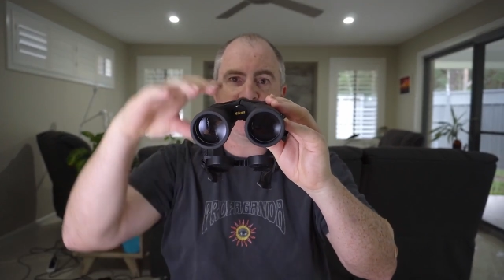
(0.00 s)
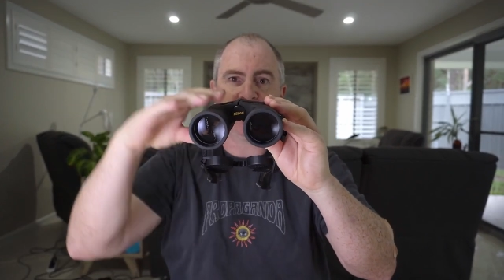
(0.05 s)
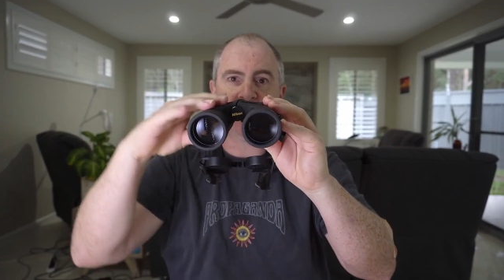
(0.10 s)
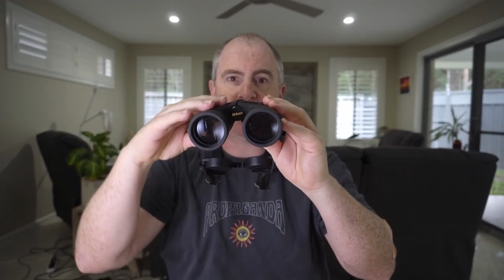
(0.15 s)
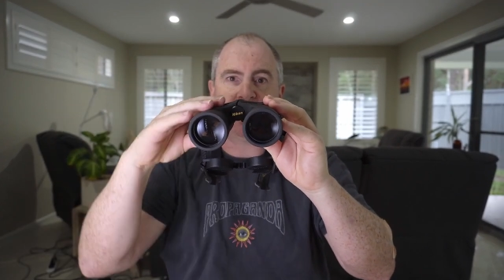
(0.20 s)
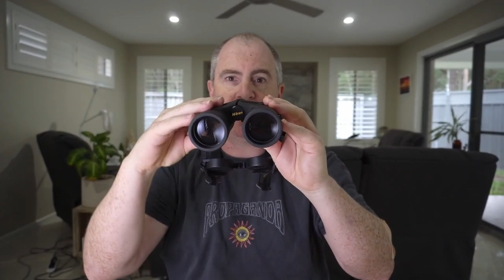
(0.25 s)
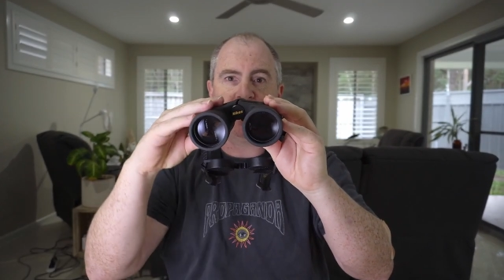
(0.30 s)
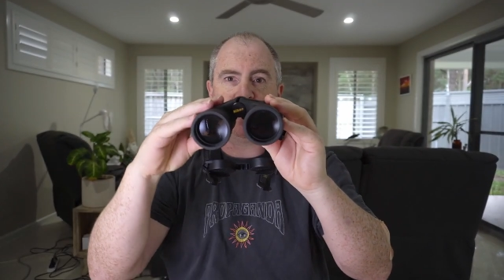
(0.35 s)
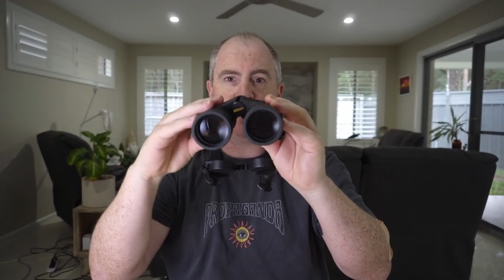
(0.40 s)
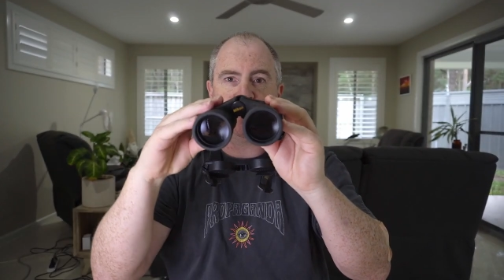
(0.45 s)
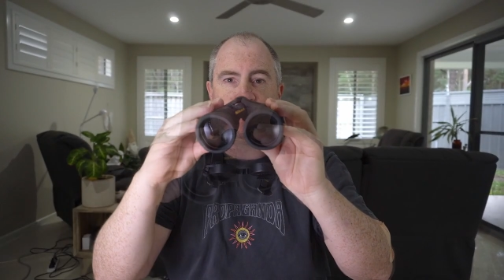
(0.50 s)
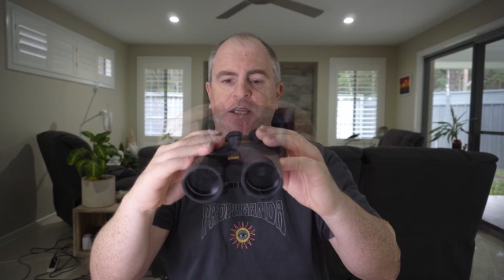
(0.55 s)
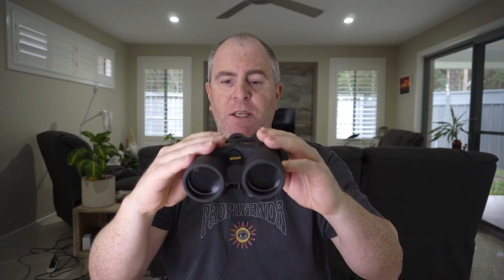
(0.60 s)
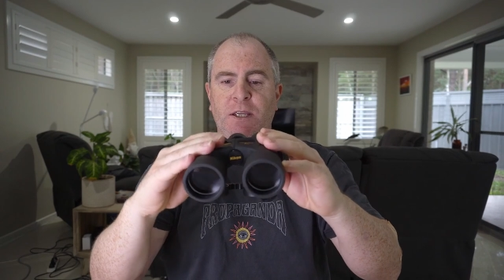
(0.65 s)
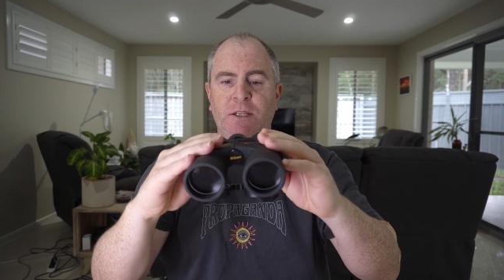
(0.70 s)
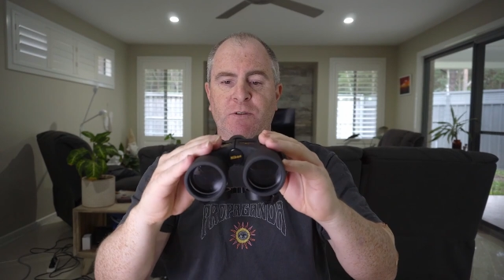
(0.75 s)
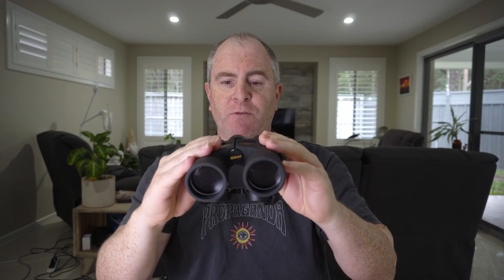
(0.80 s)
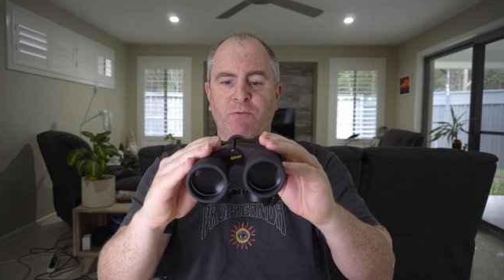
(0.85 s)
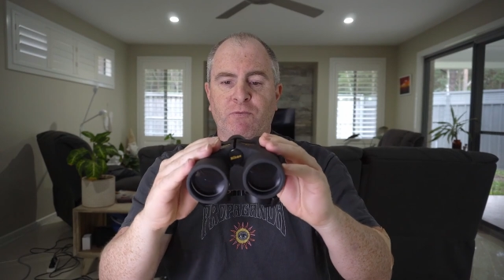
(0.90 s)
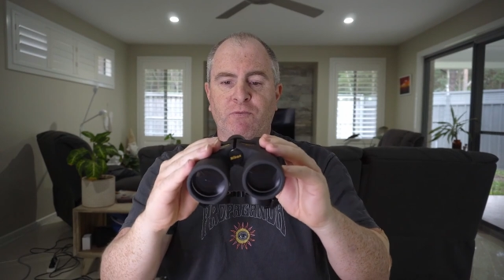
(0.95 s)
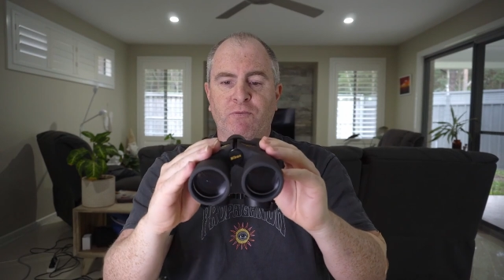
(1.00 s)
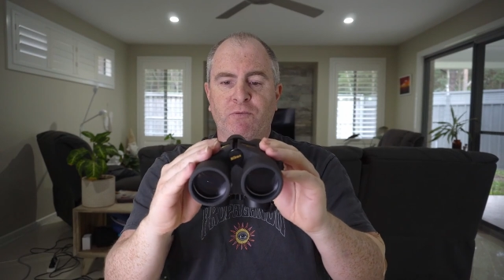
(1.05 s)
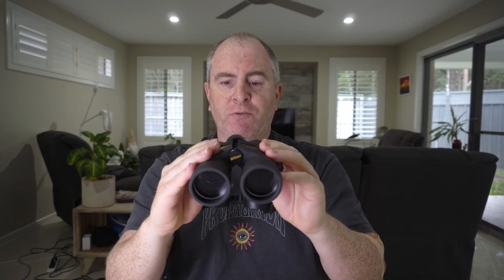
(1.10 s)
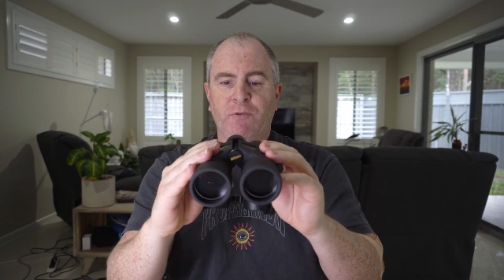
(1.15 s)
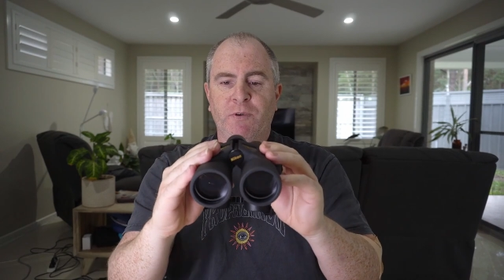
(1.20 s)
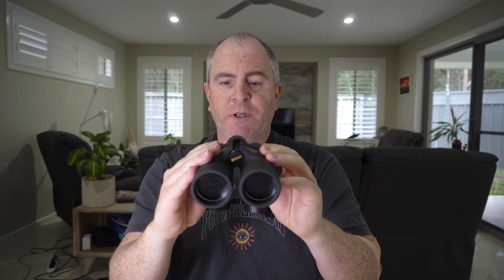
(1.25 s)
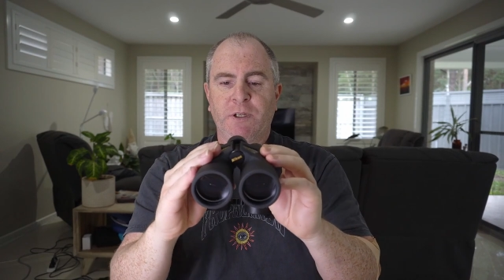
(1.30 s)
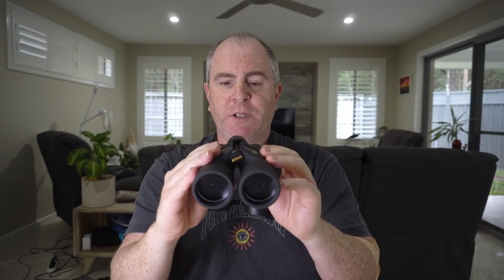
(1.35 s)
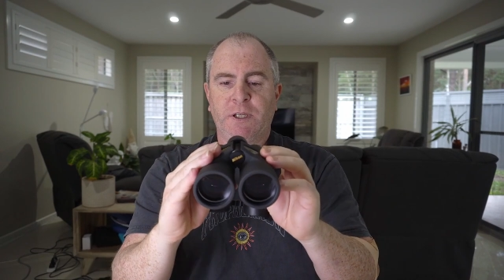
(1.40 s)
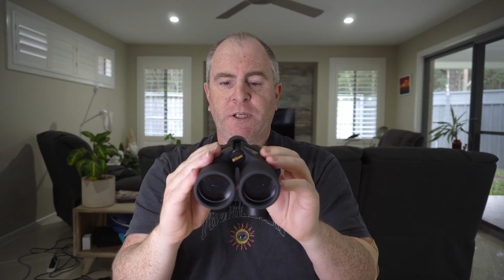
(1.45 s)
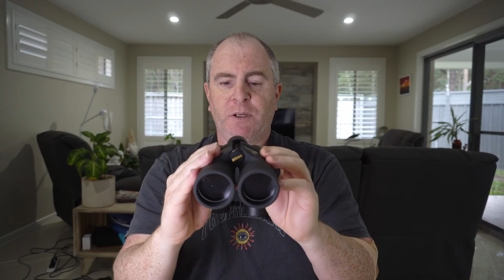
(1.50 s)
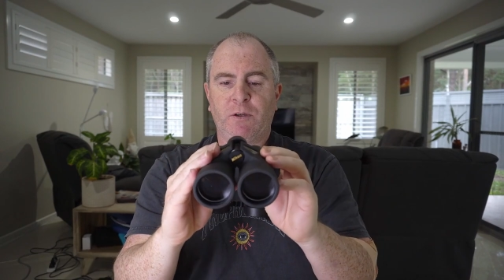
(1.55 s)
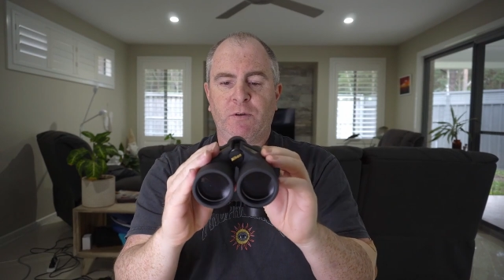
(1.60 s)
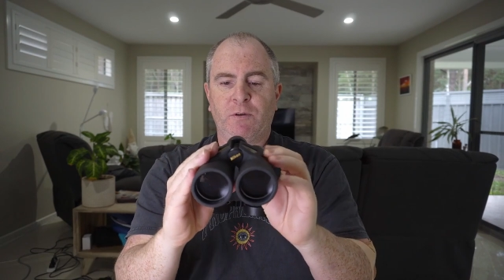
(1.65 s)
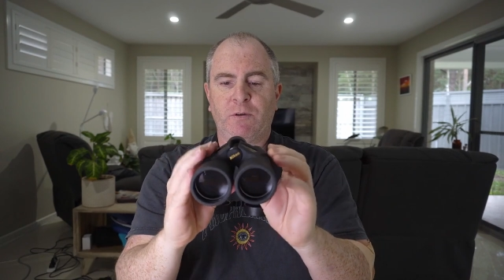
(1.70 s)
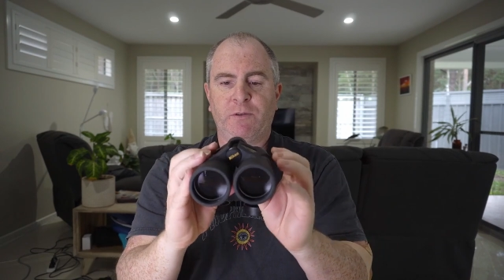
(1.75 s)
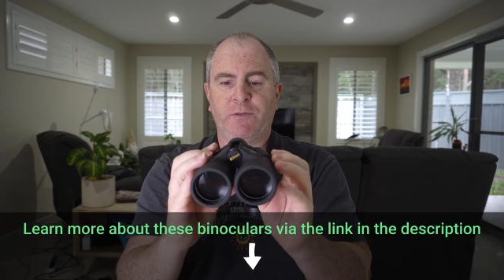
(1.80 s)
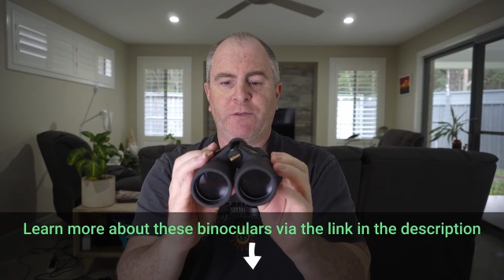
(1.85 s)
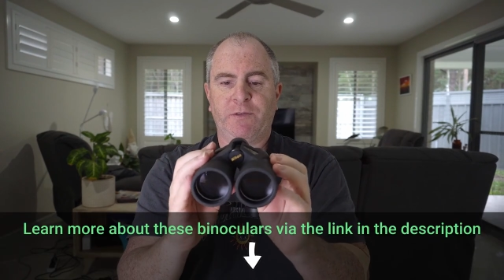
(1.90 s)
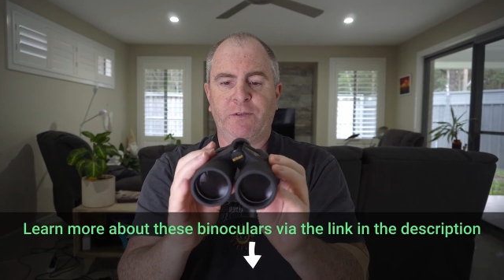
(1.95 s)
together, is a really
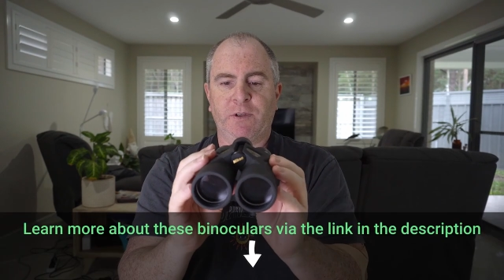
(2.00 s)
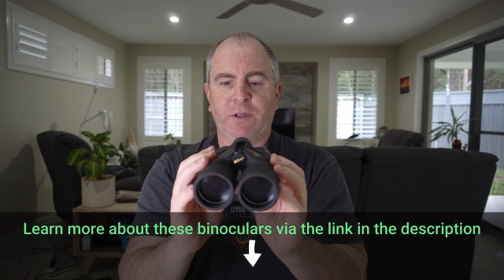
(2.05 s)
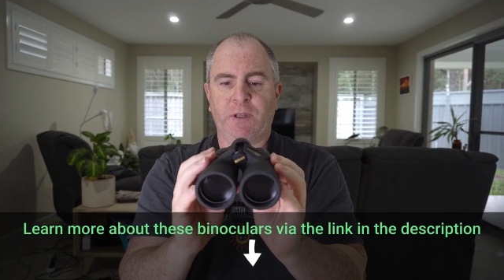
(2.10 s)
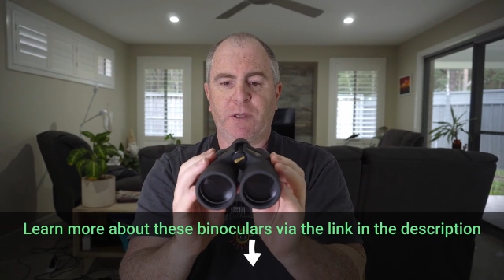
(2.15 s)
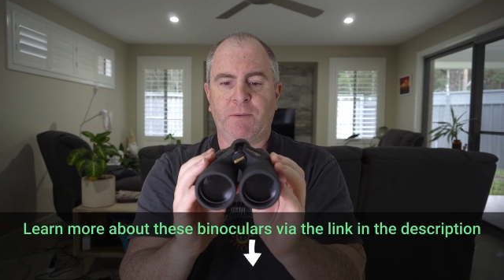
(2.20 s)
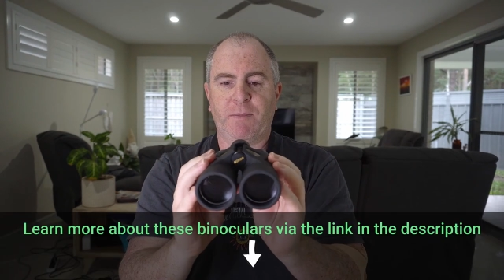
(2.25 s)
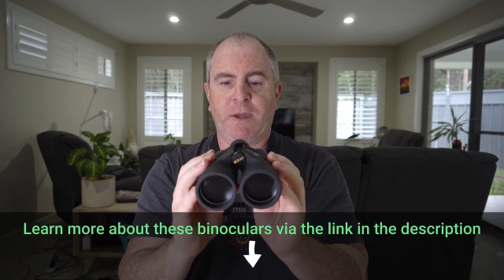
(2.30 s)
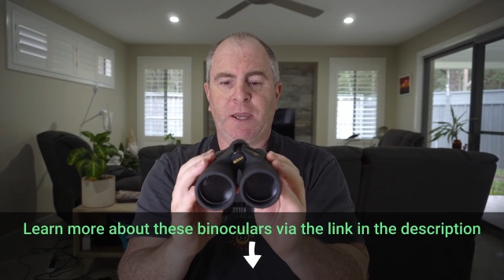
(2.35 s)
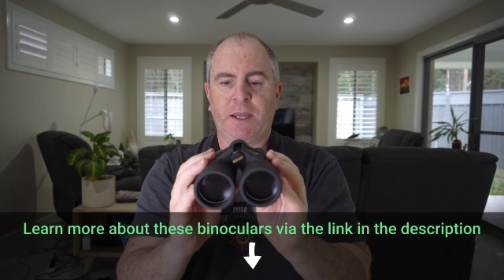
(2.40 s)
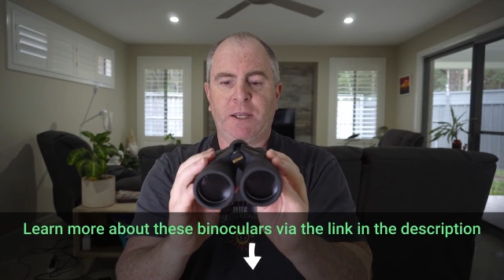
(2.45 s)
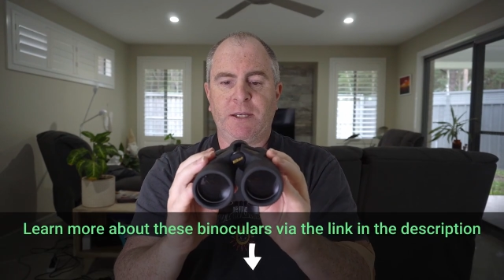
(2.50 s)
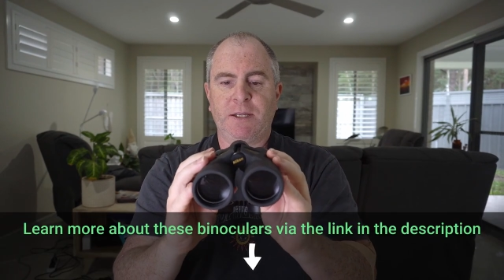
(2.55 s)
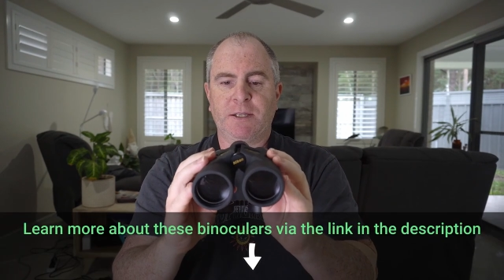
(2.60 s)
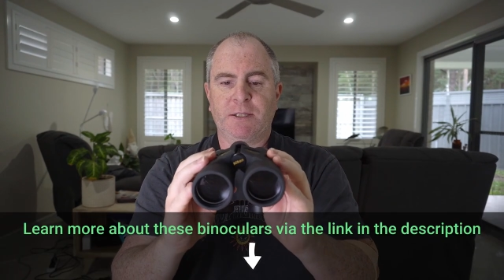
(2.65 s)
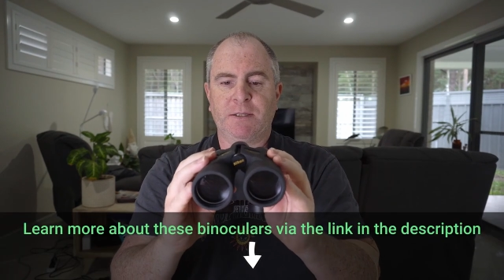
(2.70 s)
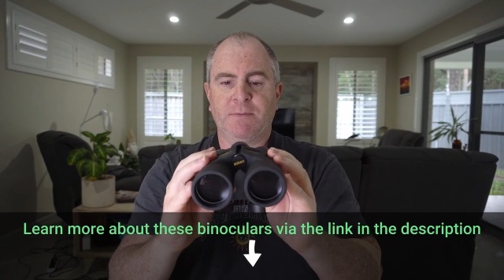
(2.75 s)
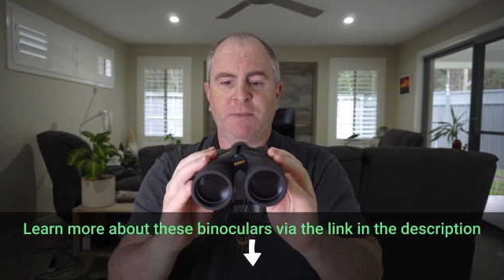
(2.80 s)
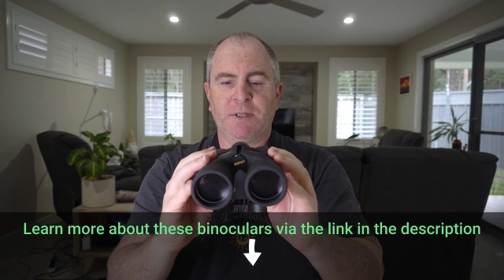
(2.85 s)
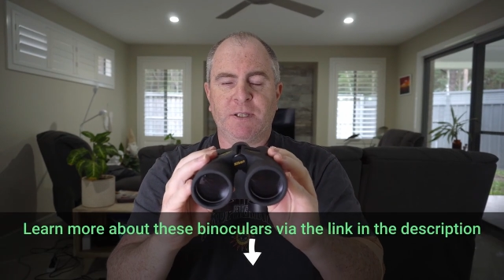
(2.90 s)
good feeling mechanism.